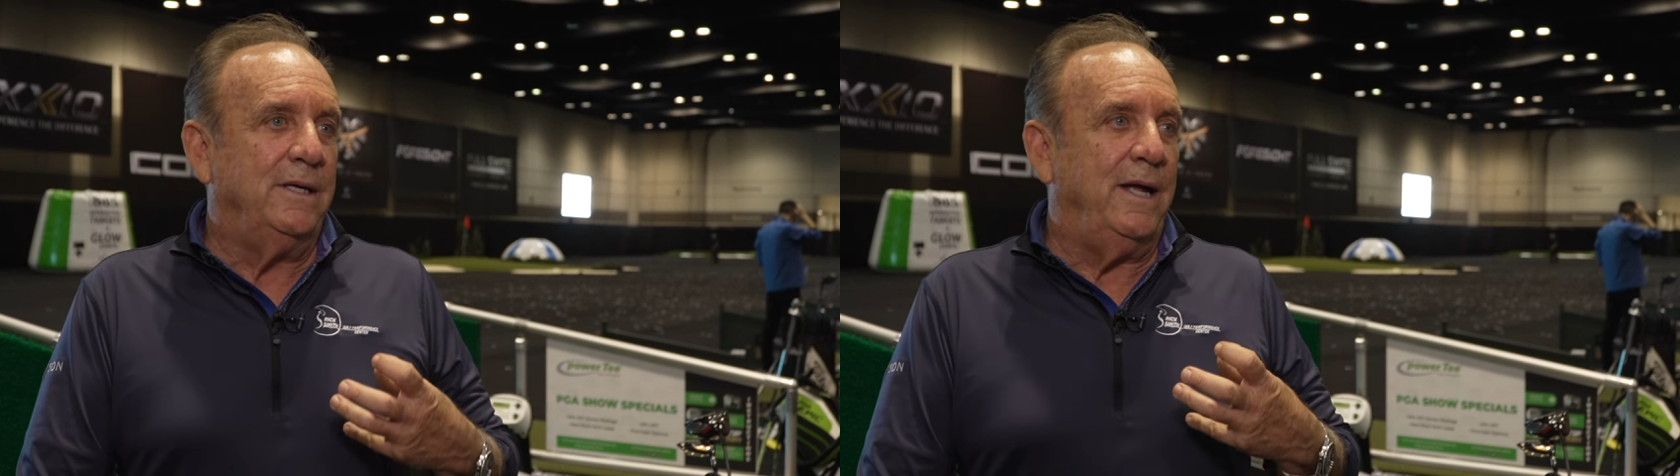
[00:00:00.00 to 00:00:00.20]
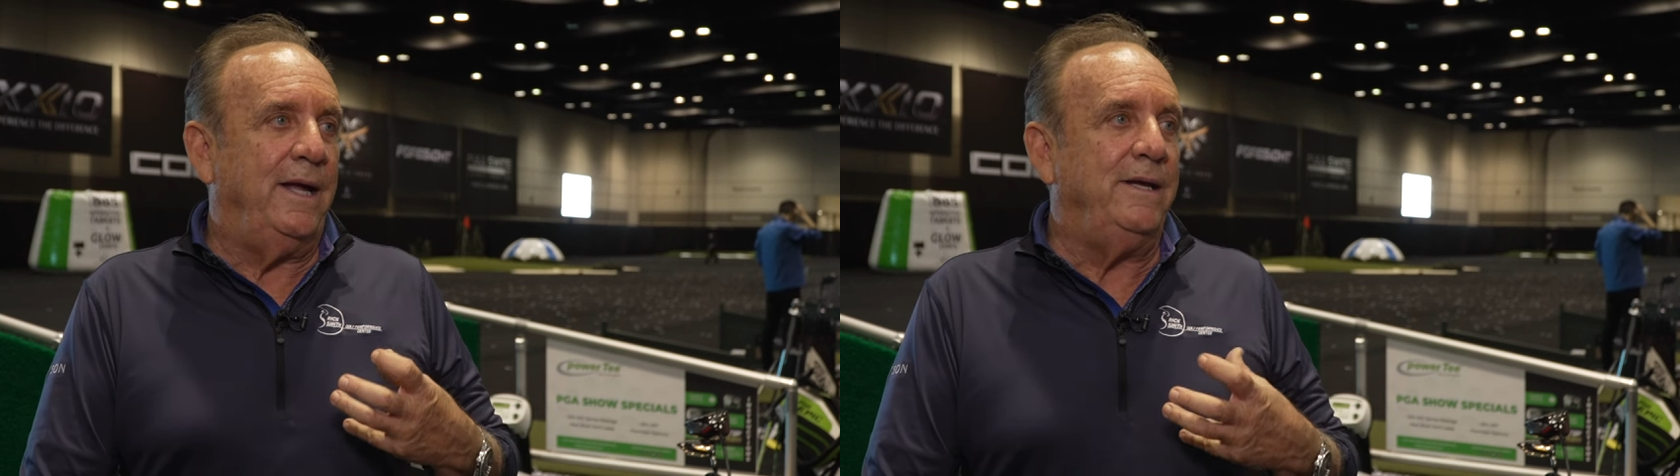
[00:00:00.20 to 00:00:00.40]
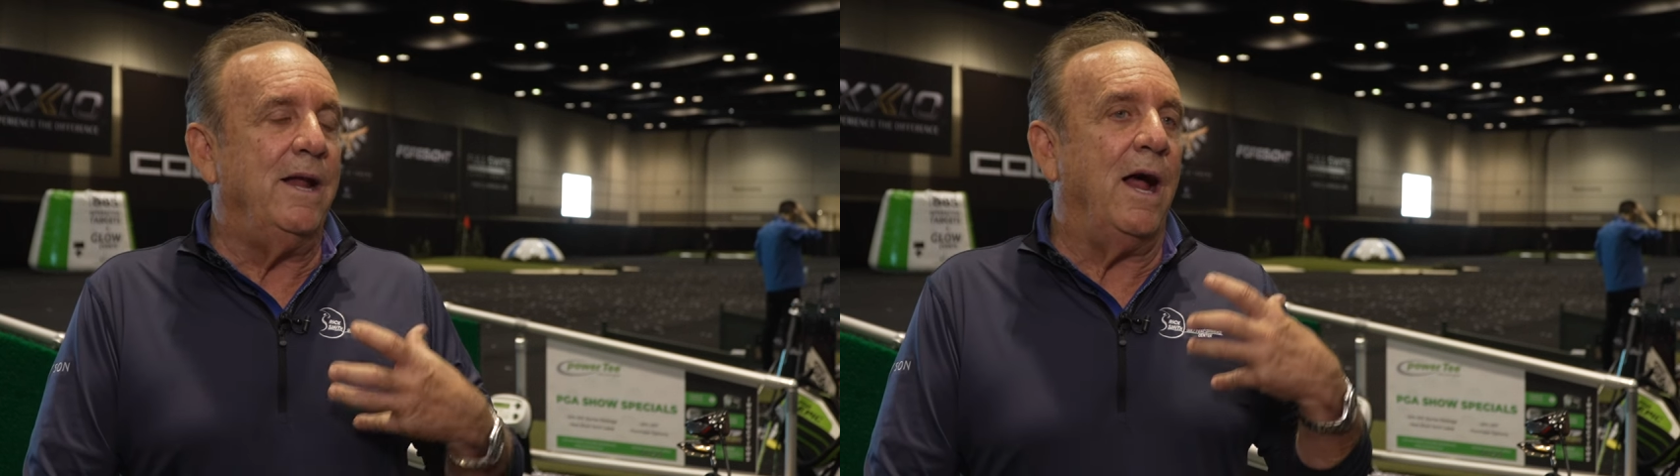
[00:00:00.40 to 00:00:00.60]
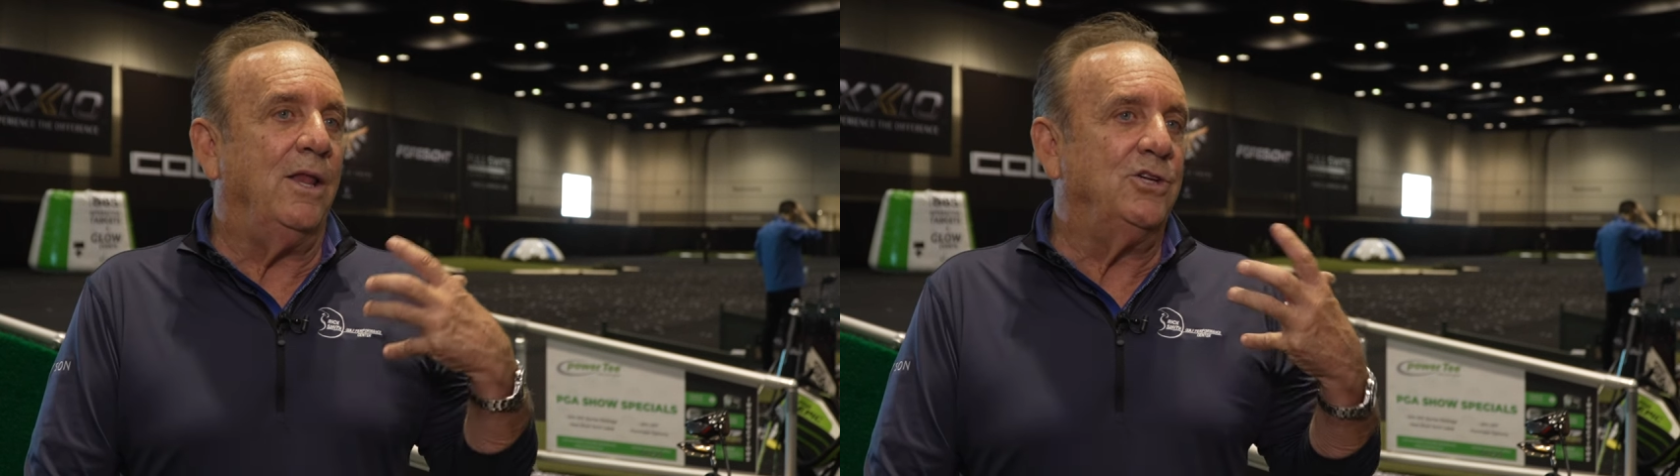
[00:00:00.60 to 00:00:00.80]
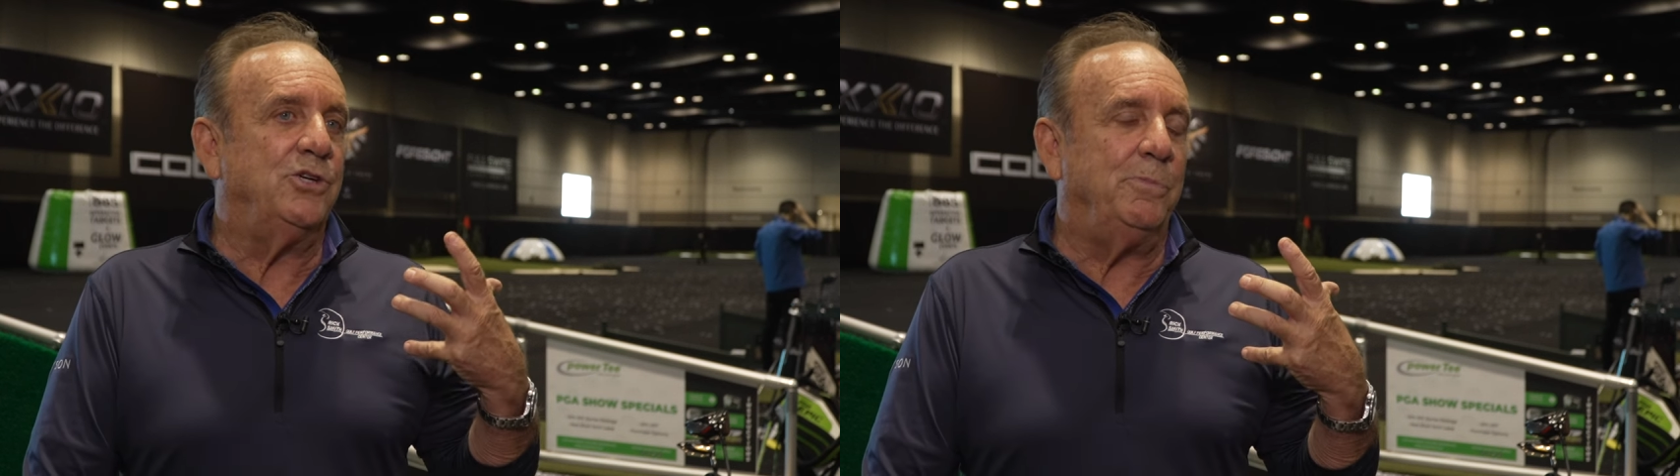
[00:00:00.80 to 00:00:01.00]

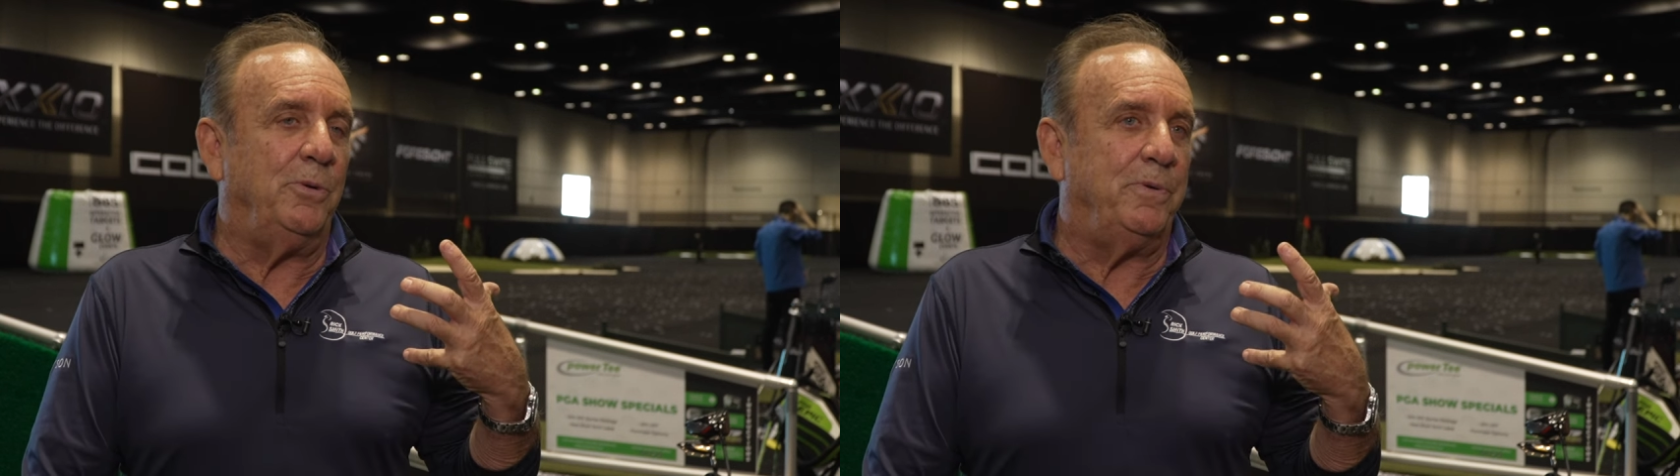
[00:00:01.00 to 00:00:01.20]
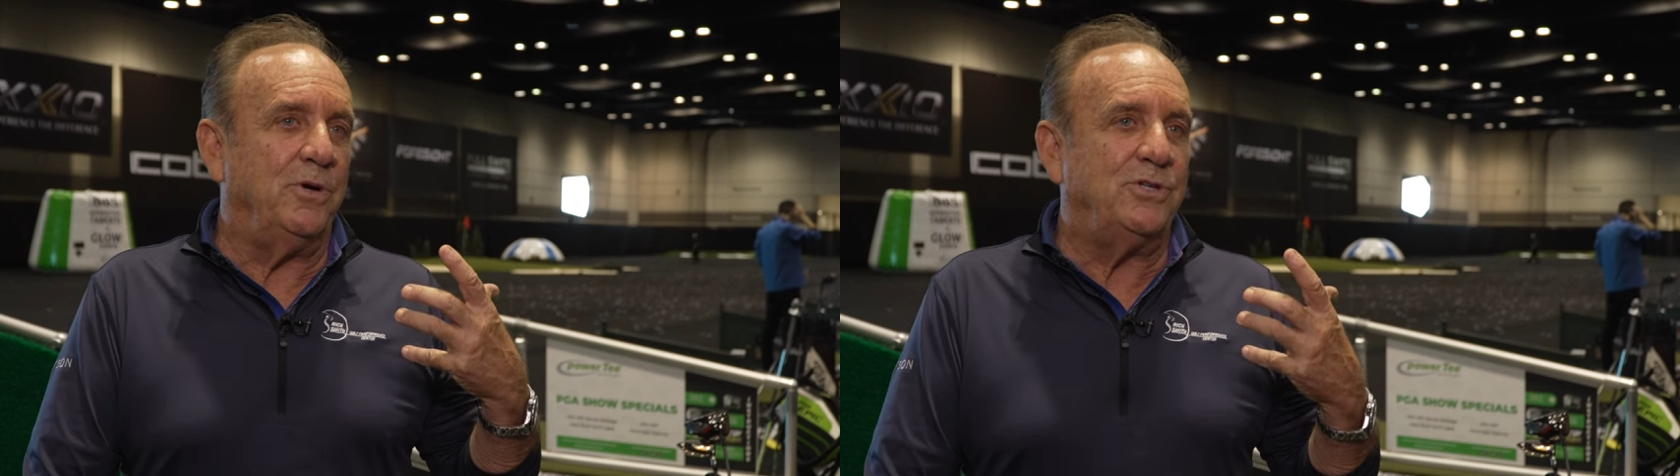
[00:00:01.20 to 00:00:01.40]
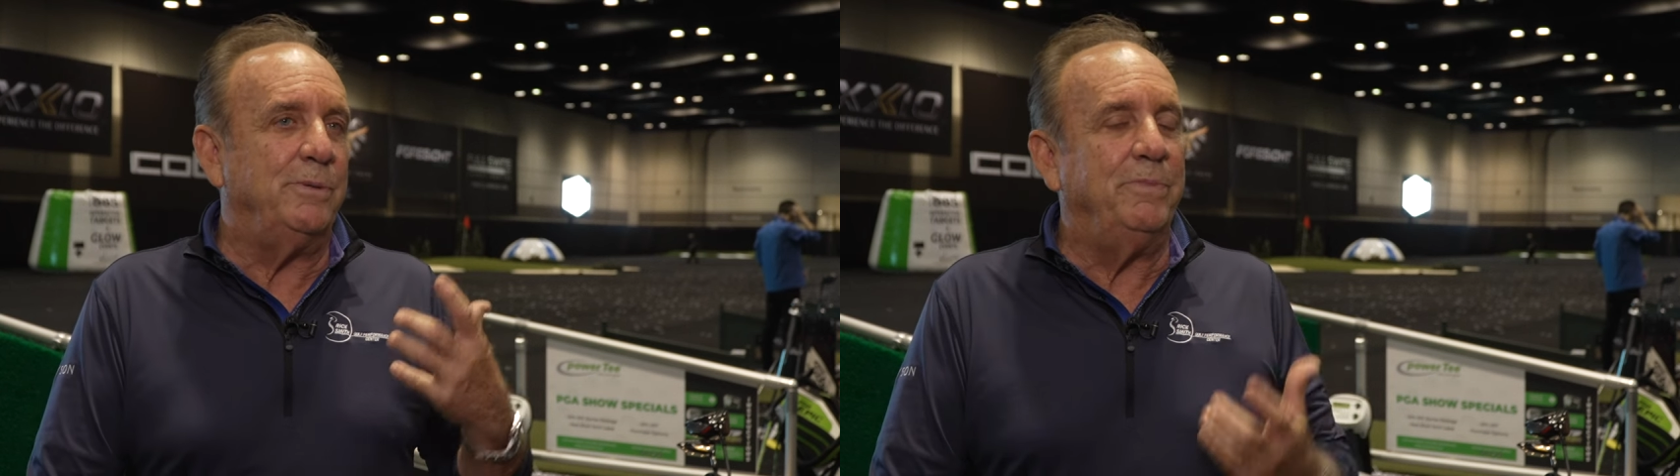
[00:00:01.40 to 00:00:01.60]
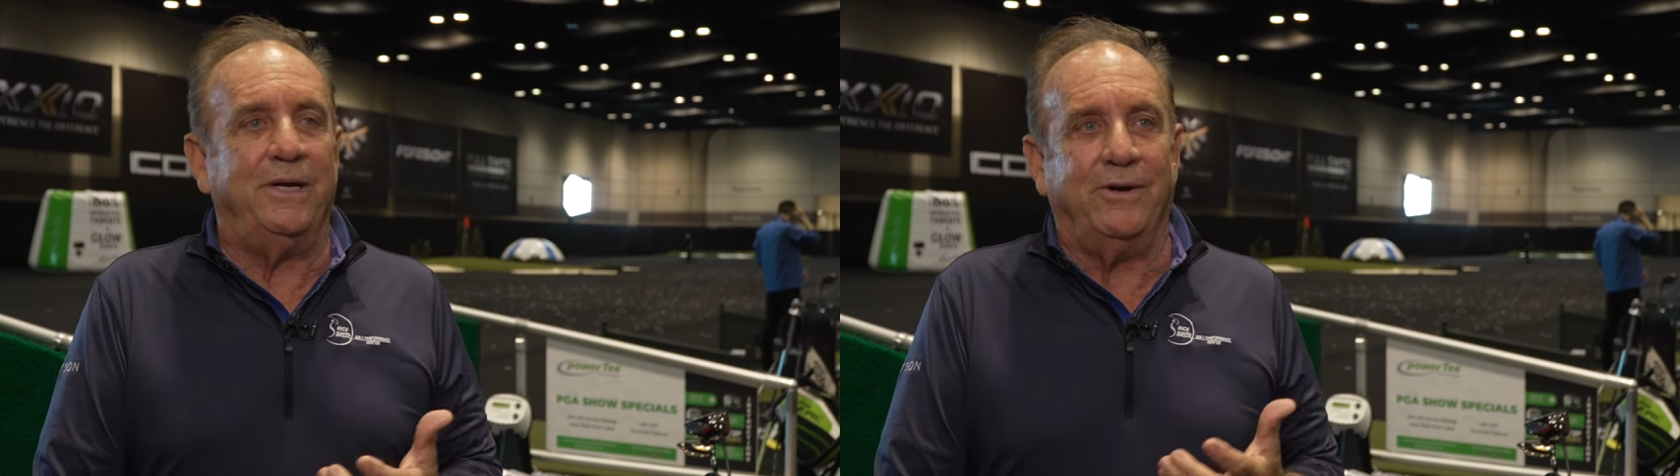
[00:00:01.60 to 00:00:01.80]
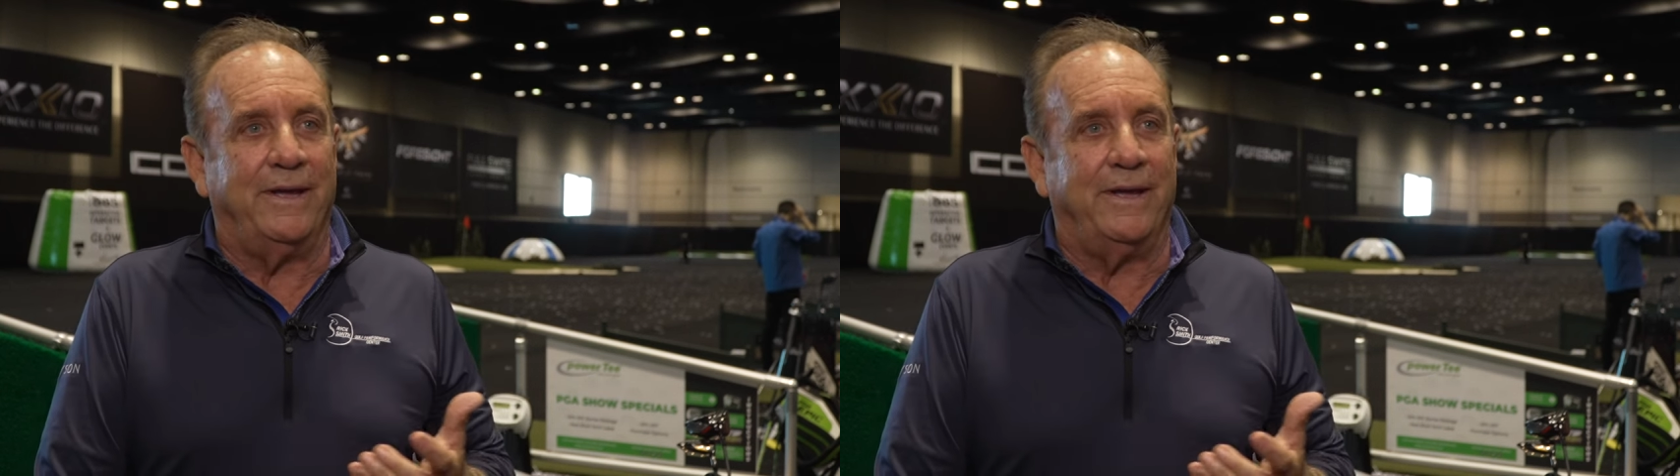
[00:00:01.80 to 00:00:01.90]
knowledgeable person, but your